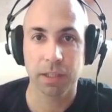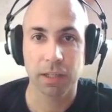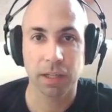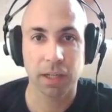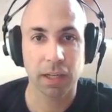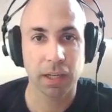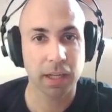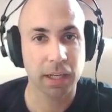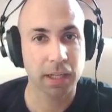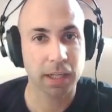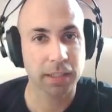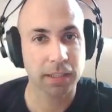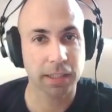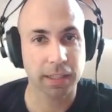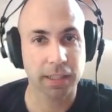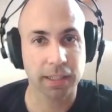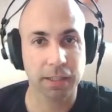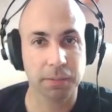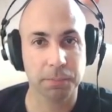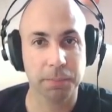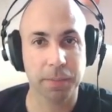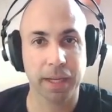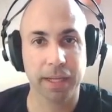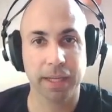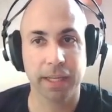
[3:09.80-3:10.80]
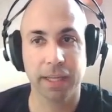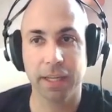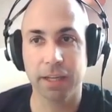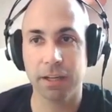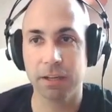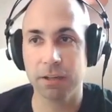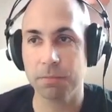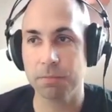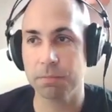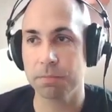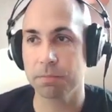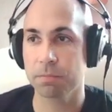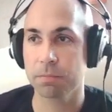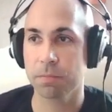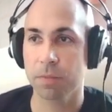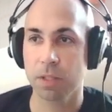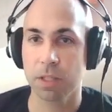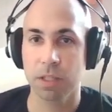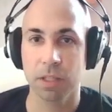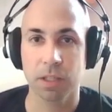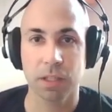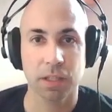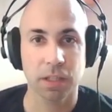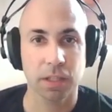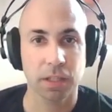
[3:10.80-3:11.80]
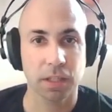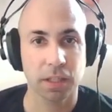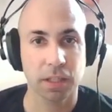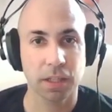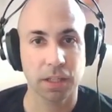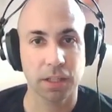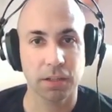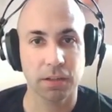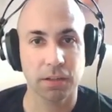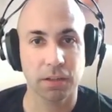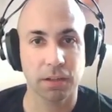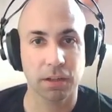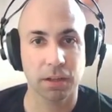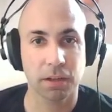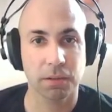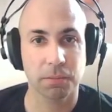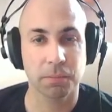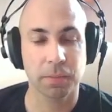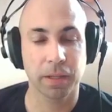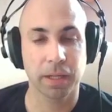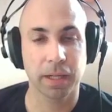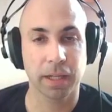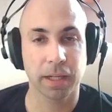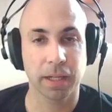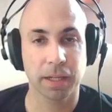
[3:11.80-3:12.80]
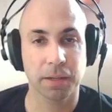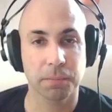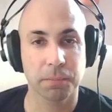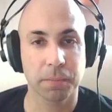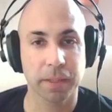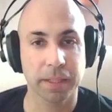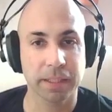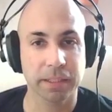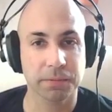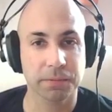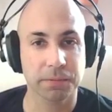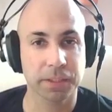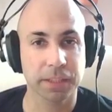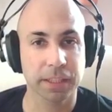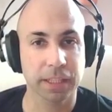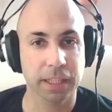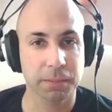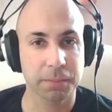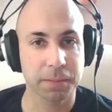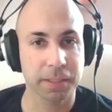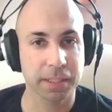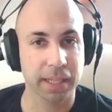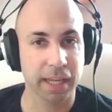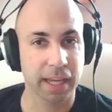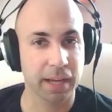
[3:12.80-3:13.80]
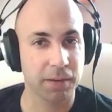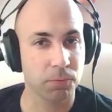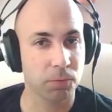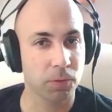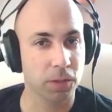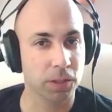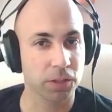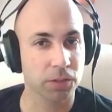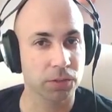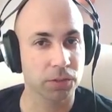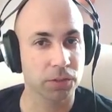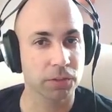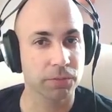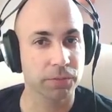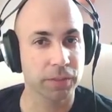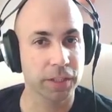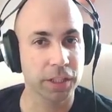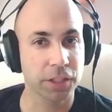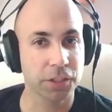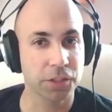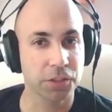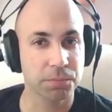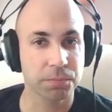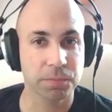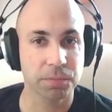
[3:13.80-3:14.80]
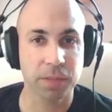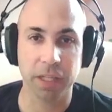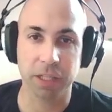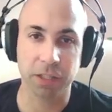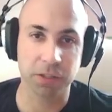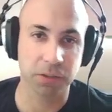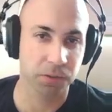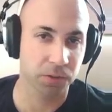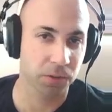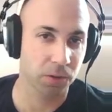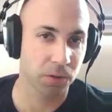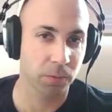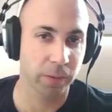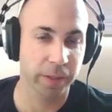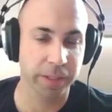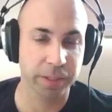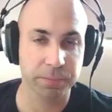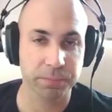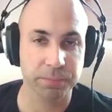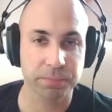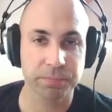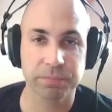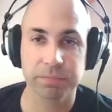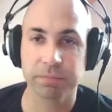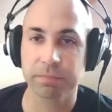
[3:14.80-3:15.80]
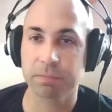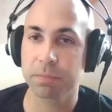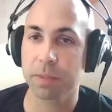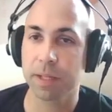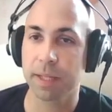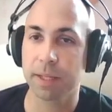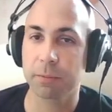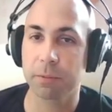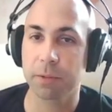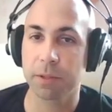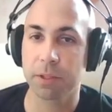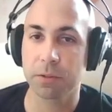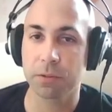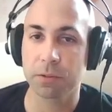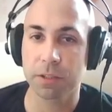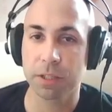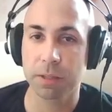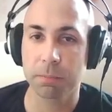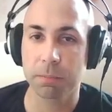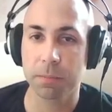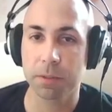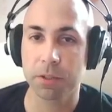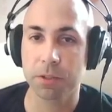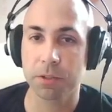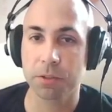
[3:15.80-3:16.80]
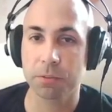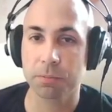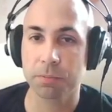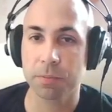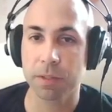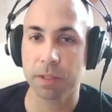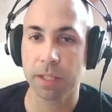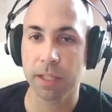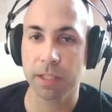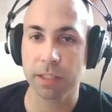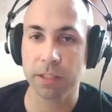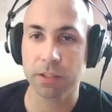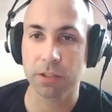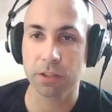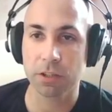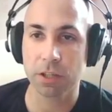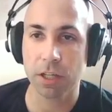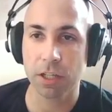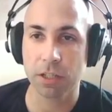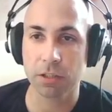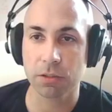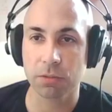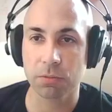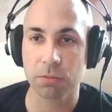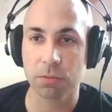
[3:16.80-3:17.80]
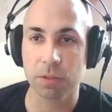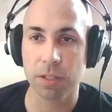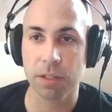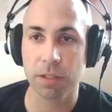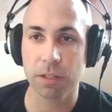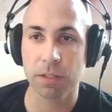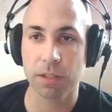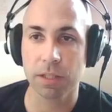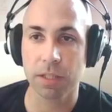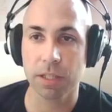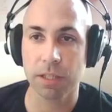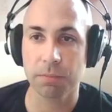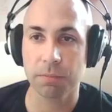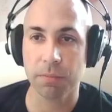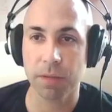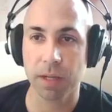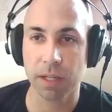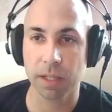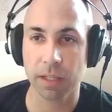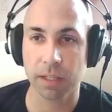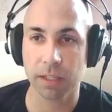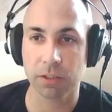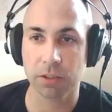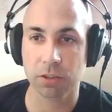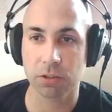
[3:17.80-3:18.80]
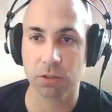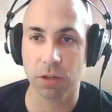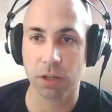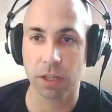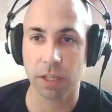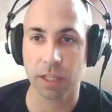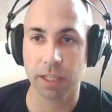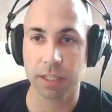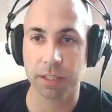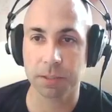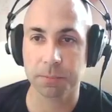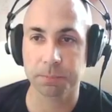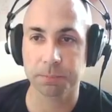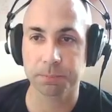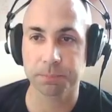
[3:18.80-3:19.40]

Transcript: And I come back here. Here are my different elements. I have one unit of each. I could always play with those numbers. Let's start with the electronics.